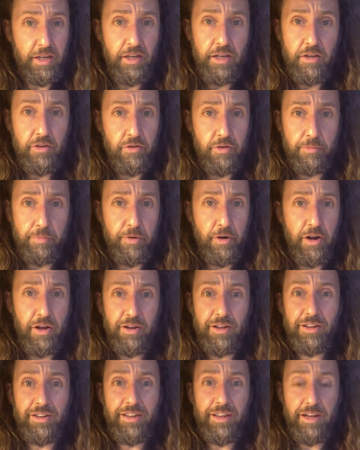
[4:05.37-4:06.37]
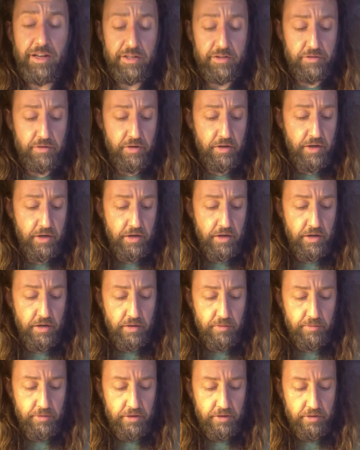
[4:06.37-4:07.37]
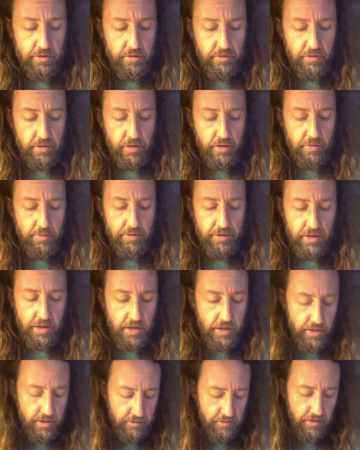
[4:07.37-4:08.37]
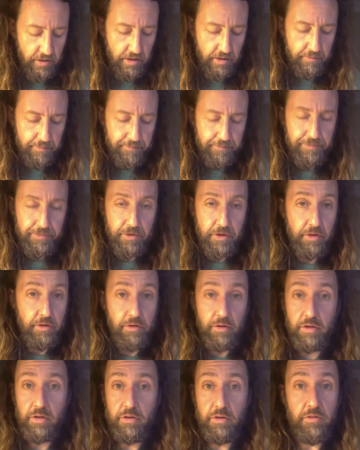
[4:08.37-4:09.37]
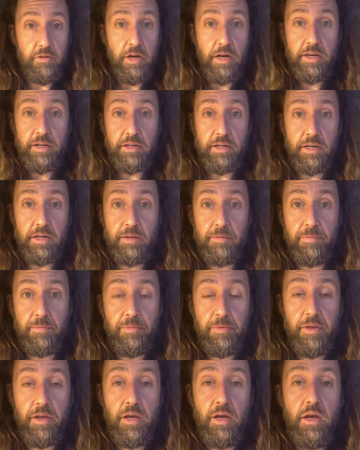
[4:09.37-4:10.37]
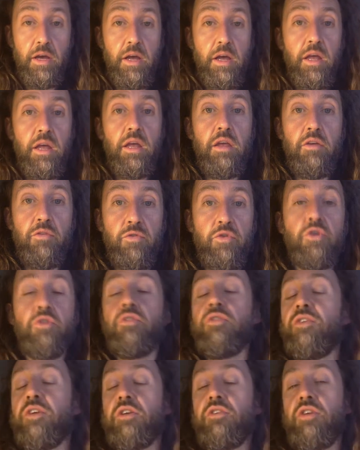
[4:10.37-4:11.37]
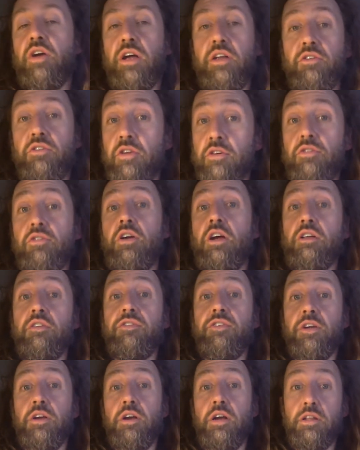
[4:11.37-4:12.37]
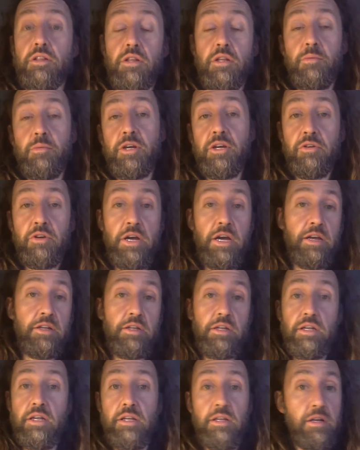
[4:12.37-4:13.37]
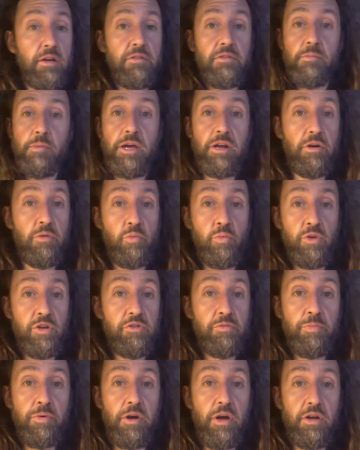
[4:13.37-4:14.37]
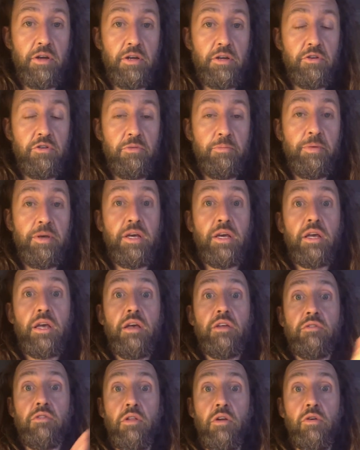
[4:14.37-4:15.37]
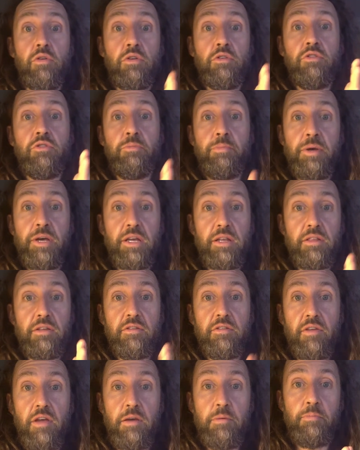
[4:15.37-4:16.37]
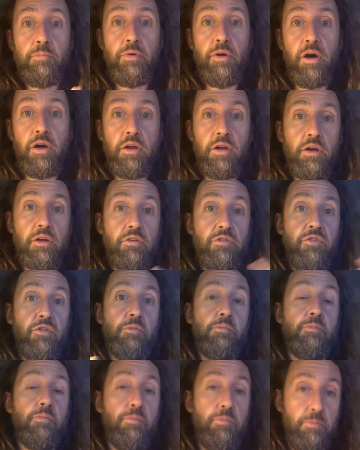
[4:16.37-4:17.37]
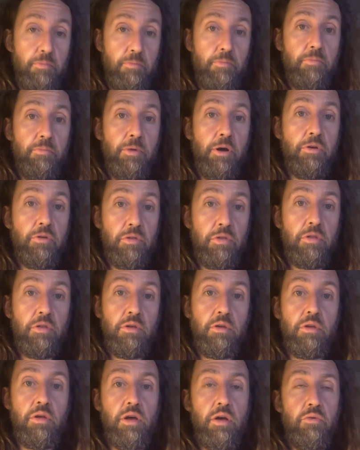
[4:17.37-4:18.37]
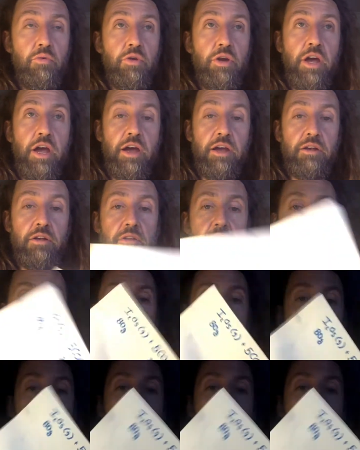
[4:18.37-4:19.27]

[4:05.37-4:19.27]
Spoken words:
either product. I don't care. I'm going to do carbon dioxide. You could use iodine. If you're just trying to figure out the limiting reactant, it doesn't matter which product you pick as long as you pick the same product for both reactants.